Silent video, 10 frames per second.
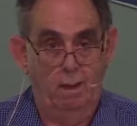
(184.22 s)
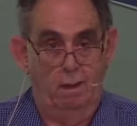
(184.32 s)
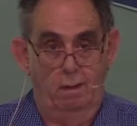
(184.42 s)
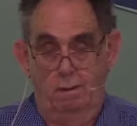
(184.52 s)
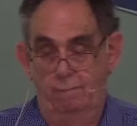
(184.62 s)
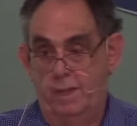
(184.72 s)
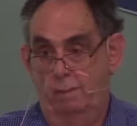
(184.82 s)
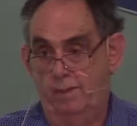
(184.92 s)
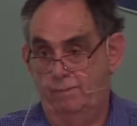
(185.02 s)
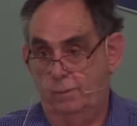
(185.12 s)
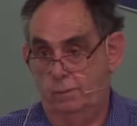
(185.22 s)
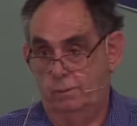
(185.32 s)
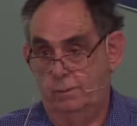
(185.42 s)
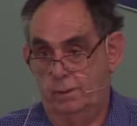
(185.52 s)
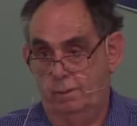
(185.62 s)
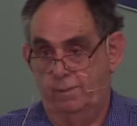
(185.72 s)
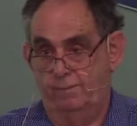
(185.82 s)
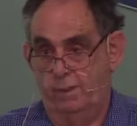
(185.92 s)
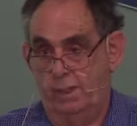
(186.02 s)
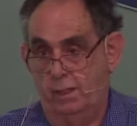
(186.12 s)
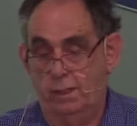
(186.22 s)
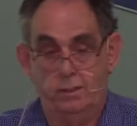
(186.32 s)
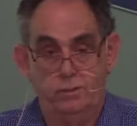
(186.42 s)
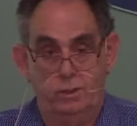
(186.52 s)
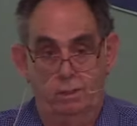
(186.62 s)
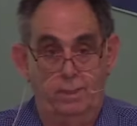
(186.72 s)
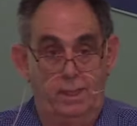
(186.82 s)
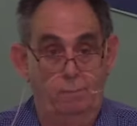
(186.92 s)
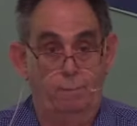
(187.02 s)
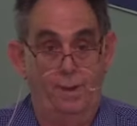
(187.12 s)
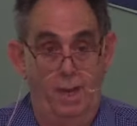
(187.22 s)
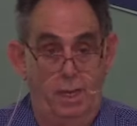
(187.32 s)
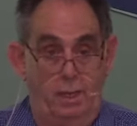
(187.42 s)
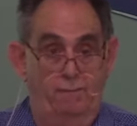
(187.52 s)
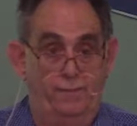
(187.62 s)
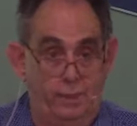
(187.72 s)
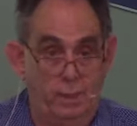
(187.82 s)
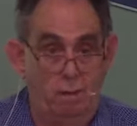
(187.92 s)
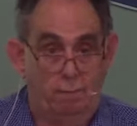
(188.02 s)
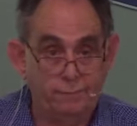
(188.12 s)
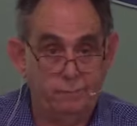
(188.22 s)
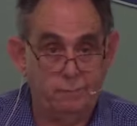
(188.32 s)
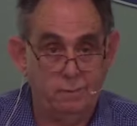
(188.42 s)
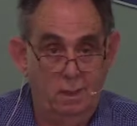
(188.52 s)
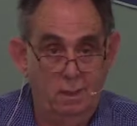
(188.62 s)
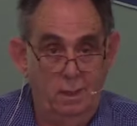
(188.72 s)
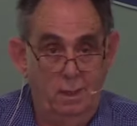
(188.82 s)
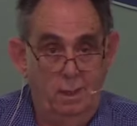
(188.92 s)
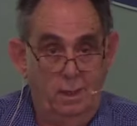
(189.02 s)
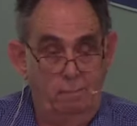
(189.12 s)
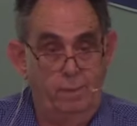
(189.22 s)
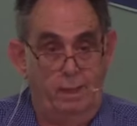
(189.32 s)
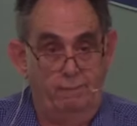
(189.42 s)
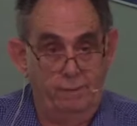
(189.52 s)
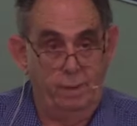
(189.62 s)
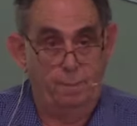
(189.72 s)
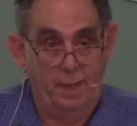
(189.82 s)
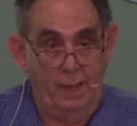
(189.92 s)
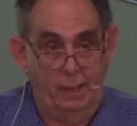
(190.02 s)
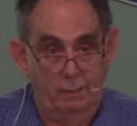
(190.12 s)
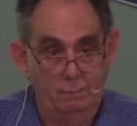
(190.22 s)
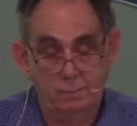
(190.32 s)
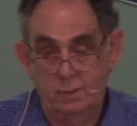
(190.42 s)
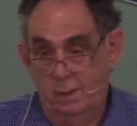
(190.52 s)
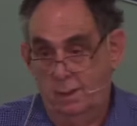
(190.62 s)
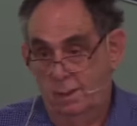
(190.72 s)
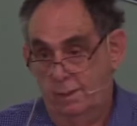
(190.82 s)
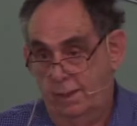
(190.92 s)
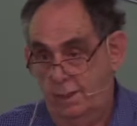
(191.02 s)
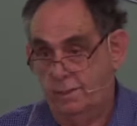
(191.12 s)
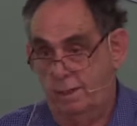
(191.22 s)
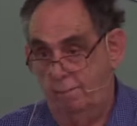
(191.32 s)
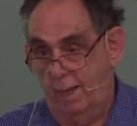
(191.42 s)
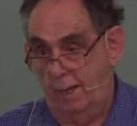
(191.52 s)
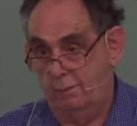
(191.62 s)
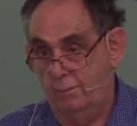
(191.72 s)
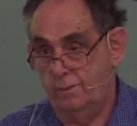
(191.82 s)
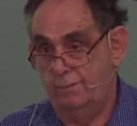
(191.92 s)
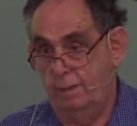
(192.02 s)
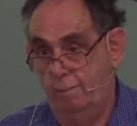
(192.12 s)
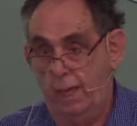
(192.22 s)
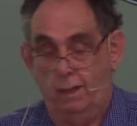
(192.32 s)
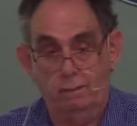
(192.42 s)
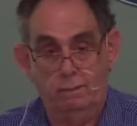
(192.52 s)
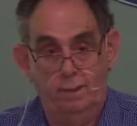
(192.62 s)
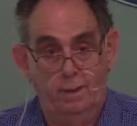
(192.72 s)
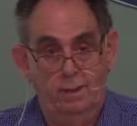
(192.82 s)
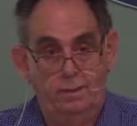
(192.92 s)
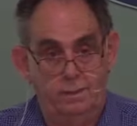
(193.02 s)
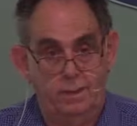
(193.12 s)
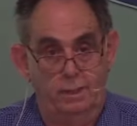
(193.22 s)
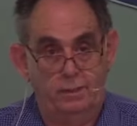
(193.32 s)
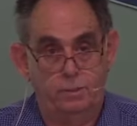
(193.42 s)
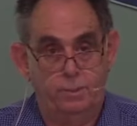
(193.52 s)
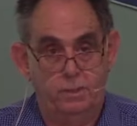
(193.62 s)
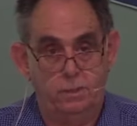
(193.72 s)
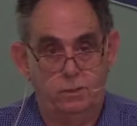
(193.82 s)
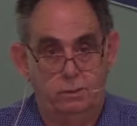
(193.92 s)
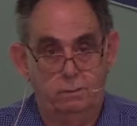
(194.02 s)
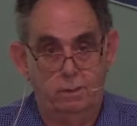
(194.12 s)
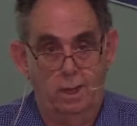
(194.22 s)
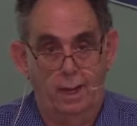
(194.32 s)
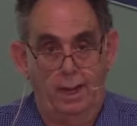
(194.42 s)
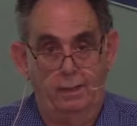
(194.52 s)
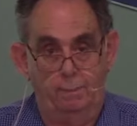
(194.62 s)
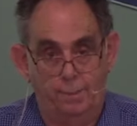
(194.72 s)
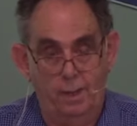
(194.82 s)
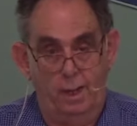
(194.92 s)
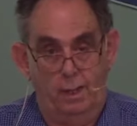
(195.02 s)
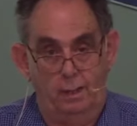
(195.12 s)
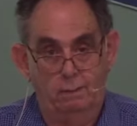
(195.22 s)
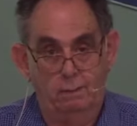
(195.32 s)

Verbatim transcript: of coming forward and providing leadership in praying for the lost, he made it very plain that his command was for the men to take this position and to pray